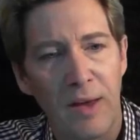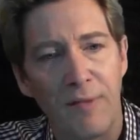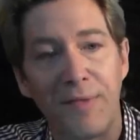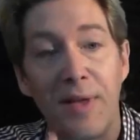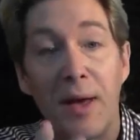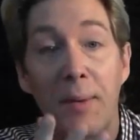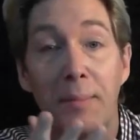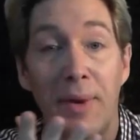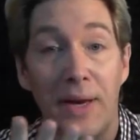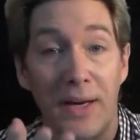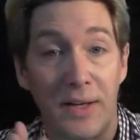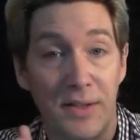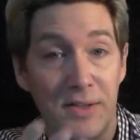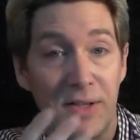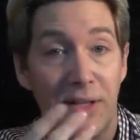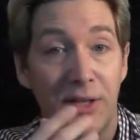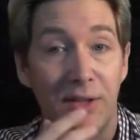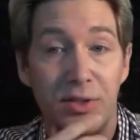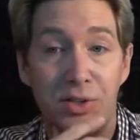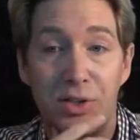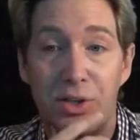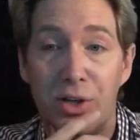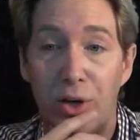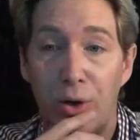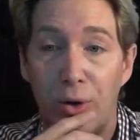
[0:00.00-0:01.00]
if that makes
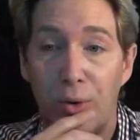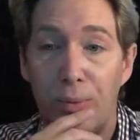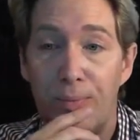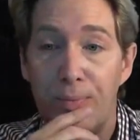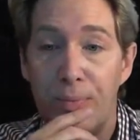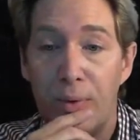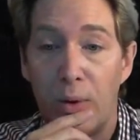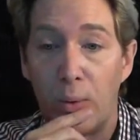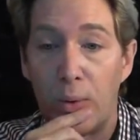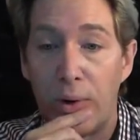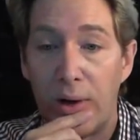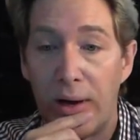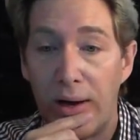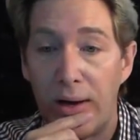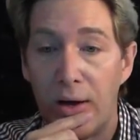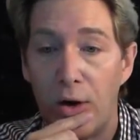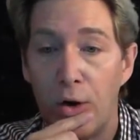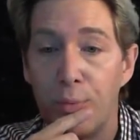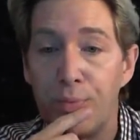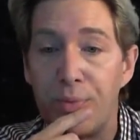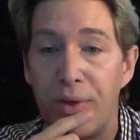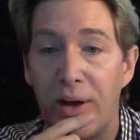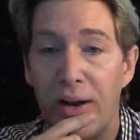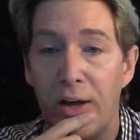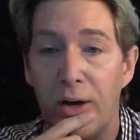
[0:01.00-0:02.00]
sense to you. Okay,
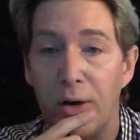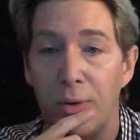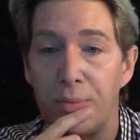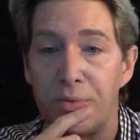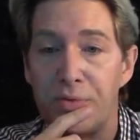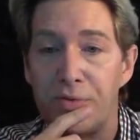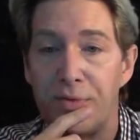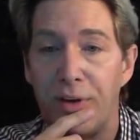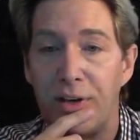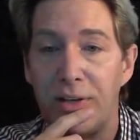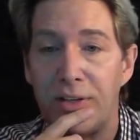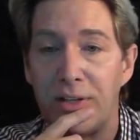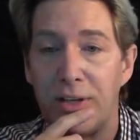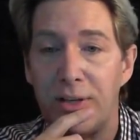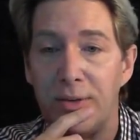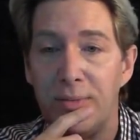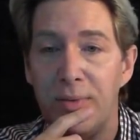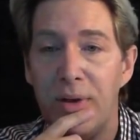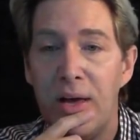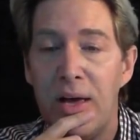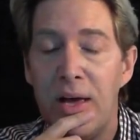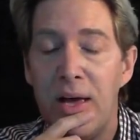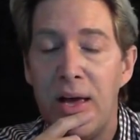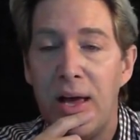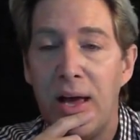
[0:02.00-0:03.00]
hope that helps, Fenton.
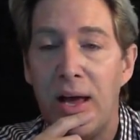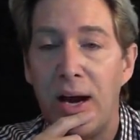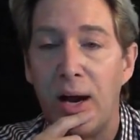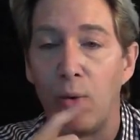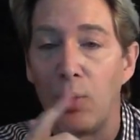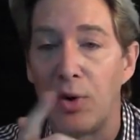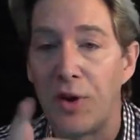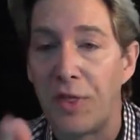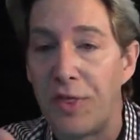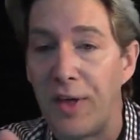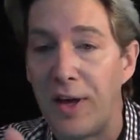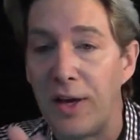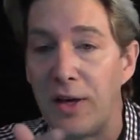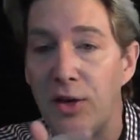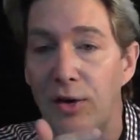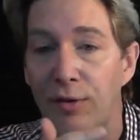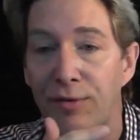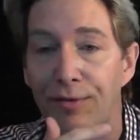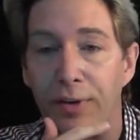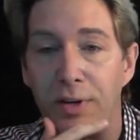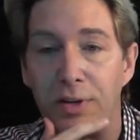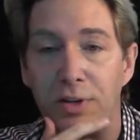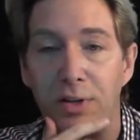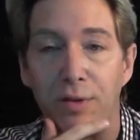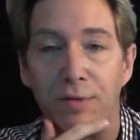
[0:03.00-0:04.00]
And I want to thank you,
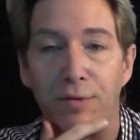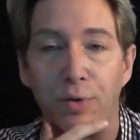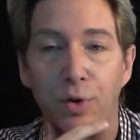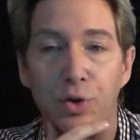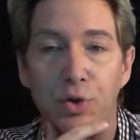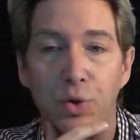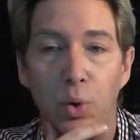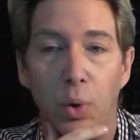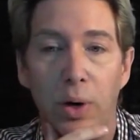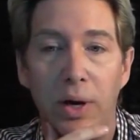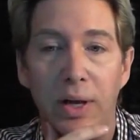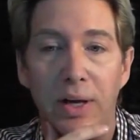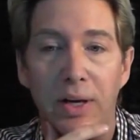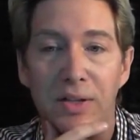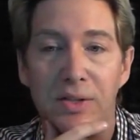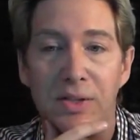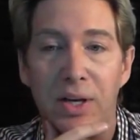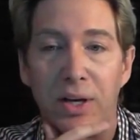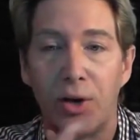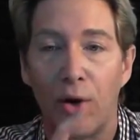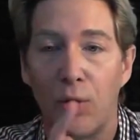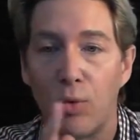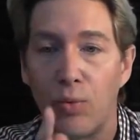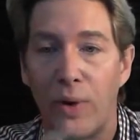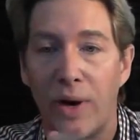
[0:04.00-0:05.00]
Fenton, for joining us.
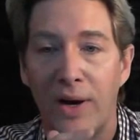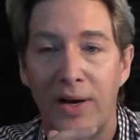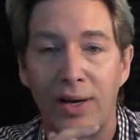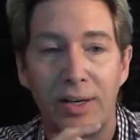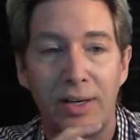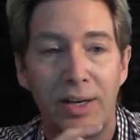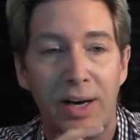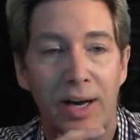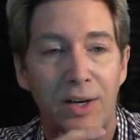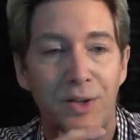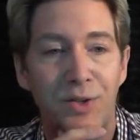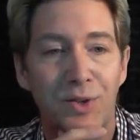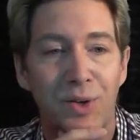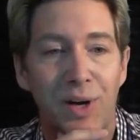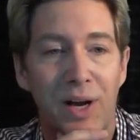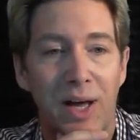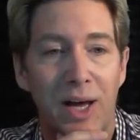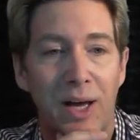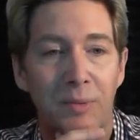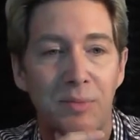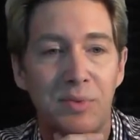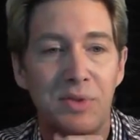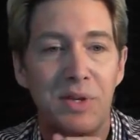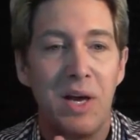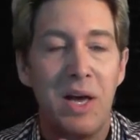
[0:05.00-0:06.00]
I don't recognize your
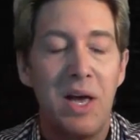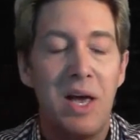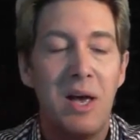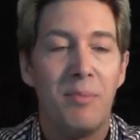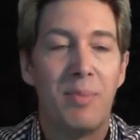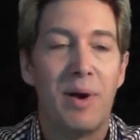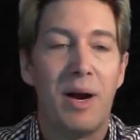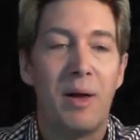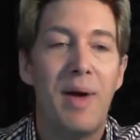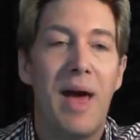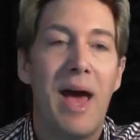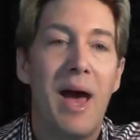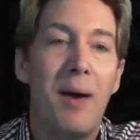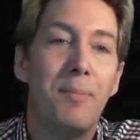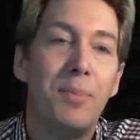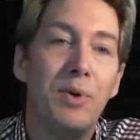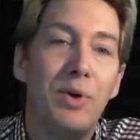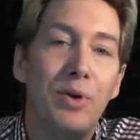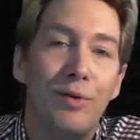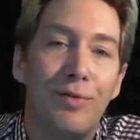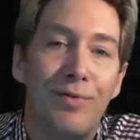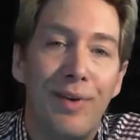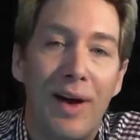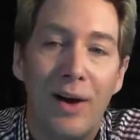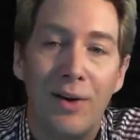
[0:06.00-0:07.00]
names, but I'm happy
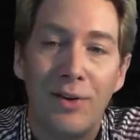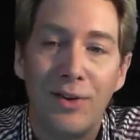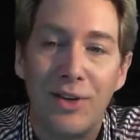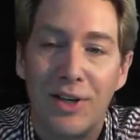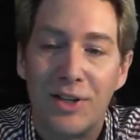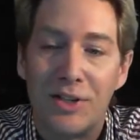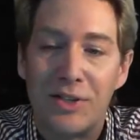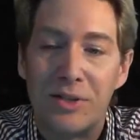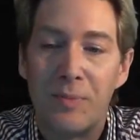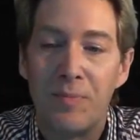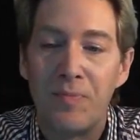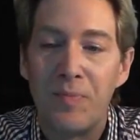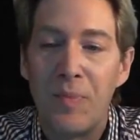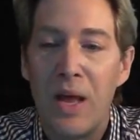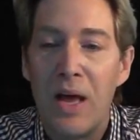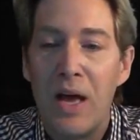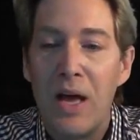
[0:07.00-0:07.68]
you found us.